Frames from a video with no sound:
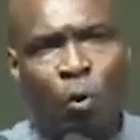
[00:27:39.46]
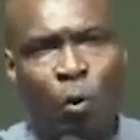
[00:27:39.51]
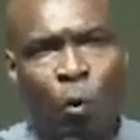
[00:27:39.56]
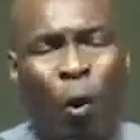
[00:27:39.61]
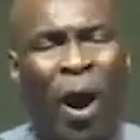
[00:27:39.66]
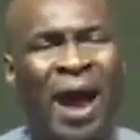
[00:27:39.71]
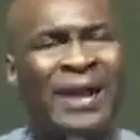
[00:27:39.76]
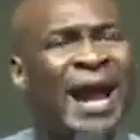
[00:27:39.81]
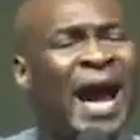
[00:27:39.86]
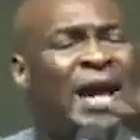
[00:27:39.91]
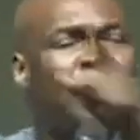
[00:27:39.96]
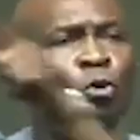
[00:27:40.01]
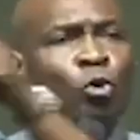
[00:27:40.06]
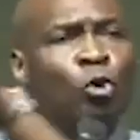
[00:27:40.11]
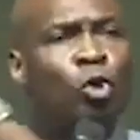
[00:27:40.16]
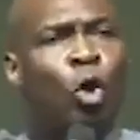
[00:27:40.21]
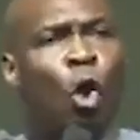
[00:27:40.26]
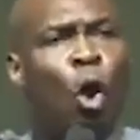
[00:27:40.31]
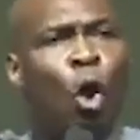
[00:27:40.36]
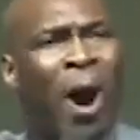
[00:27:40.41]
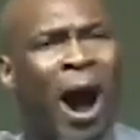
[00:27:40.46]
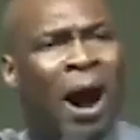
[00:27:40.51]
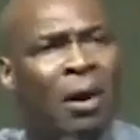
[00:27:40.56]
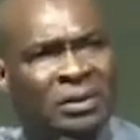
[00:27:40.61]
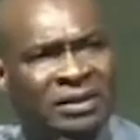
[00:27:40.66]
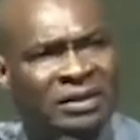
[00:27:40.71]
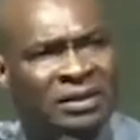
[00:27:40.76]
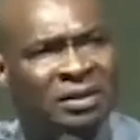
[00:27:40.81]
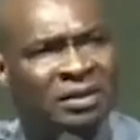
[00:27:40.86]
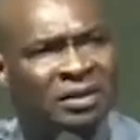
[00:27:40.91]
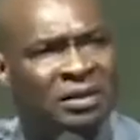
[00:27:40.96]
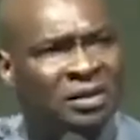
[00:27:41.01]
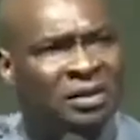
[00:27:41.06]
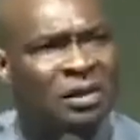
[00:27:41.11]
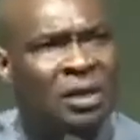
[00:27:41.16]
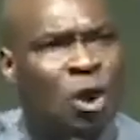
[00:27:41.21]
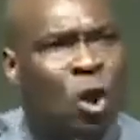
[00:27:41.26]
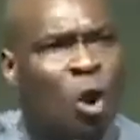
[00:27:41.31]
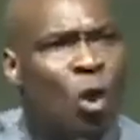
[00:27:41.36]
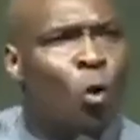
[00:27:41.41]
Whether you go out,
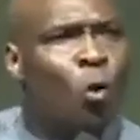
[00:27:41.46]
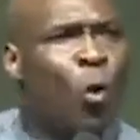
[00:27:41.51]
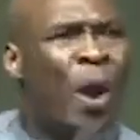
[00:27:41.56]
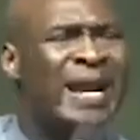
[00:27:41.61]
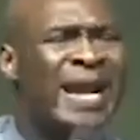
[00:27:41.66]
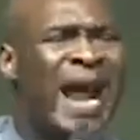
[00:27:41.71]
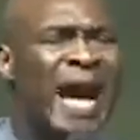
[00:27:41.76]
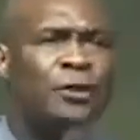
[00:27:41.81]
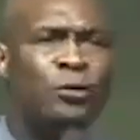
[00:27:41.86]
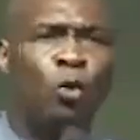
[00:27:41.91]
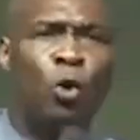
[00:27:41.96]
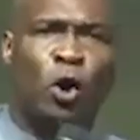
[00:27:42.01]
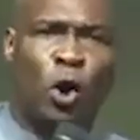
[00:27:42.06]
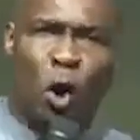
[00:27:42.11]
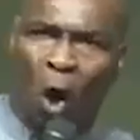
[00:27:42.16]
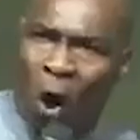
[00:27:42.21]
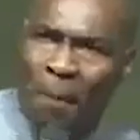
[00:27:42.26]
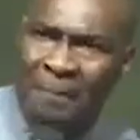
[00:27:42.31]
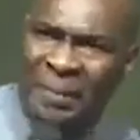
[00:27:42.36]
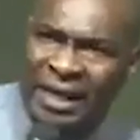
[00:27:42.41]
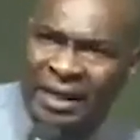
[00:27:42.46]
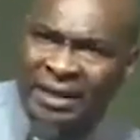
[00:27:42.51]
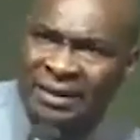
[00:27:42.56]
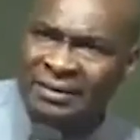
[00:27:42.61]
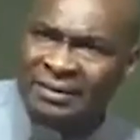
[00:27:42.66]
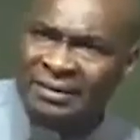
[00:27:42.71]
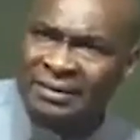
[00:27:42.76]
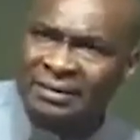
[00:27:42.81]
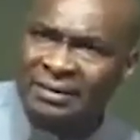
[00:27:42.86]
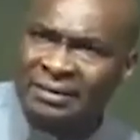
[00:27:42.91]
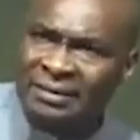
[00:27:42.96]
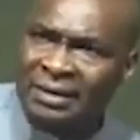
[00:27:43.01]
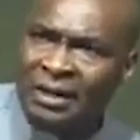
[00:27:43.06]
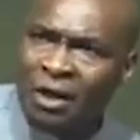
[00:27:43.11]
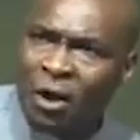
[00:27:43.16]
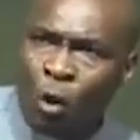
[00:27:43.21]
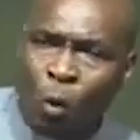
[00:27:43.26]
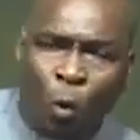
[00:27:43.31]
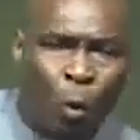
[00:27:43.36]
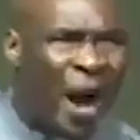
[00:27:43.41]
whether you come in,
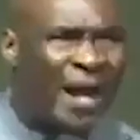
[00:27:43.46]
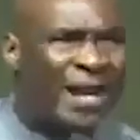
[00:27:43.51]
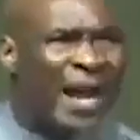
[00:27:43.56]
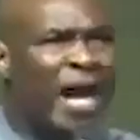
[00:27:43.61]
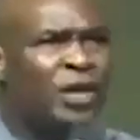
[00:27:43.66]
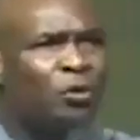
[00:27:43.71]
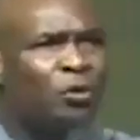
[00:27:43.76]
whether